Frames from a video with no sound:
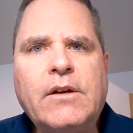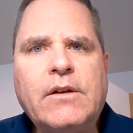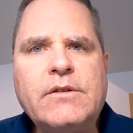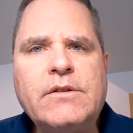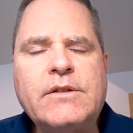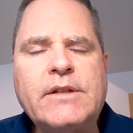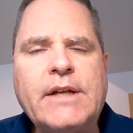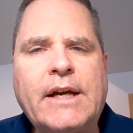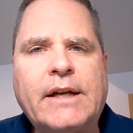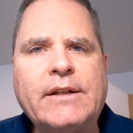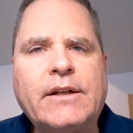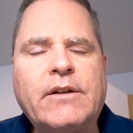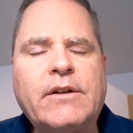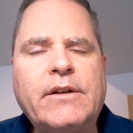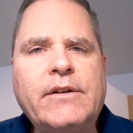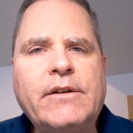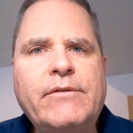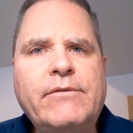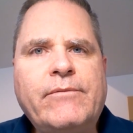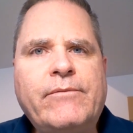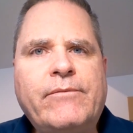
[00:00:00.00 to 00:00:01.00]
It's
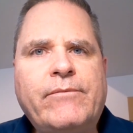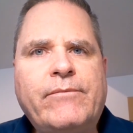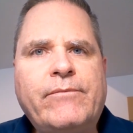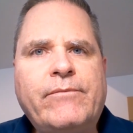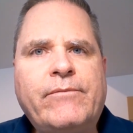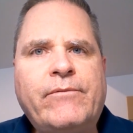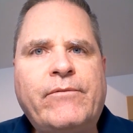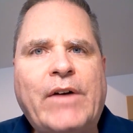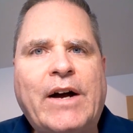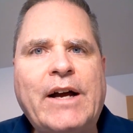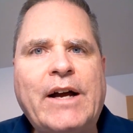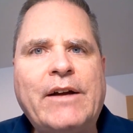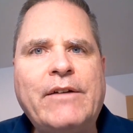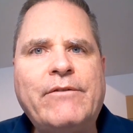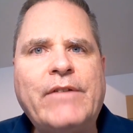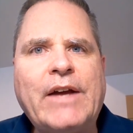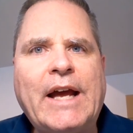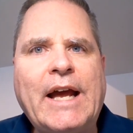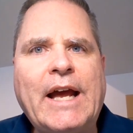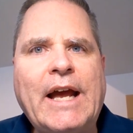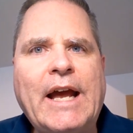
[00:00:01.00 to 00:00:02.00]
technically
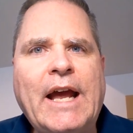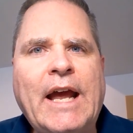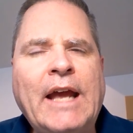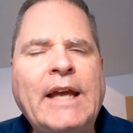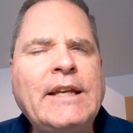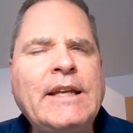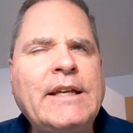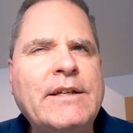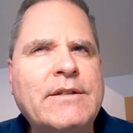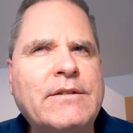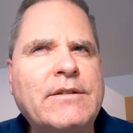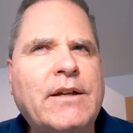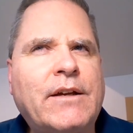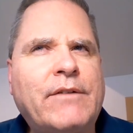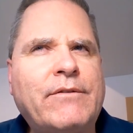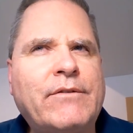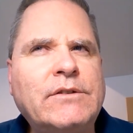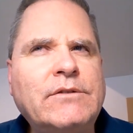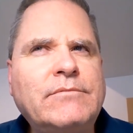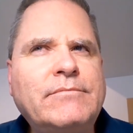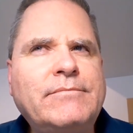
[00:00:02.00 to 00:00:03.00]

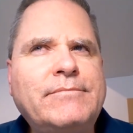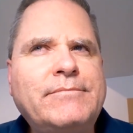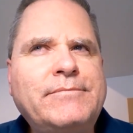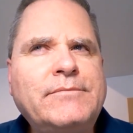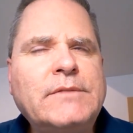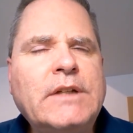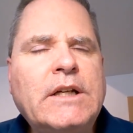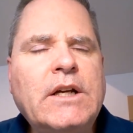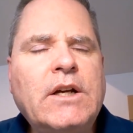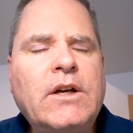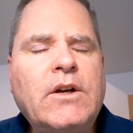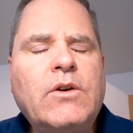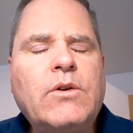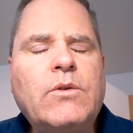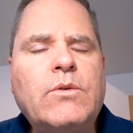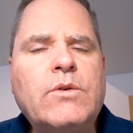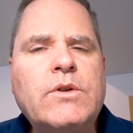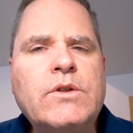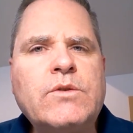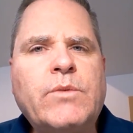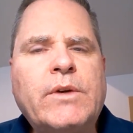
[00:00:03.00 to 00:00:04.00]
587
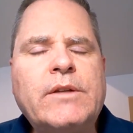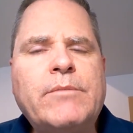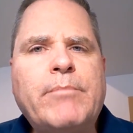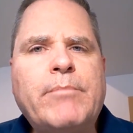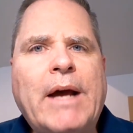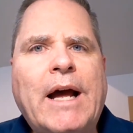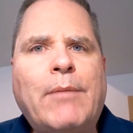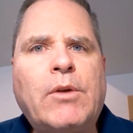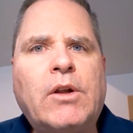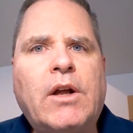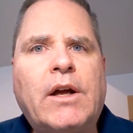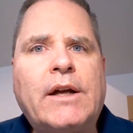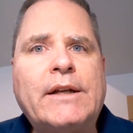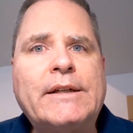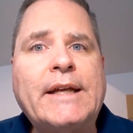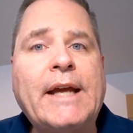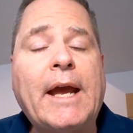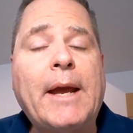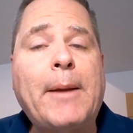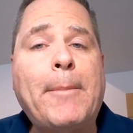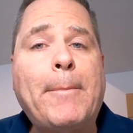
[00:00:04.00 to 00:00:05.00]
was when
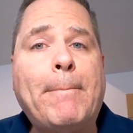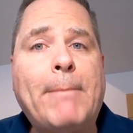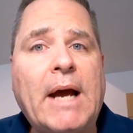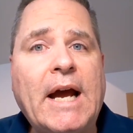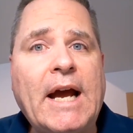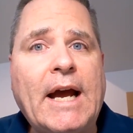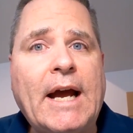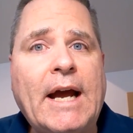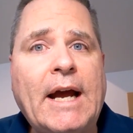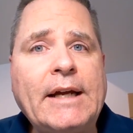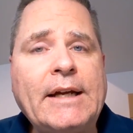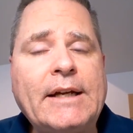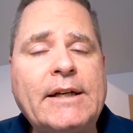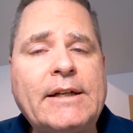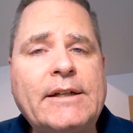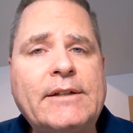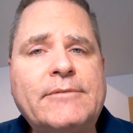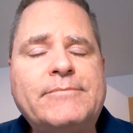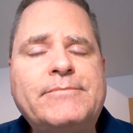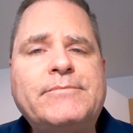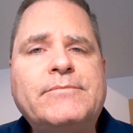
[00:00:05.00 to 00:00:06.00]
Babylon came
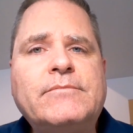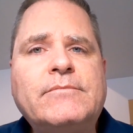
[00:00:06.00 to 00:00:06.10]
back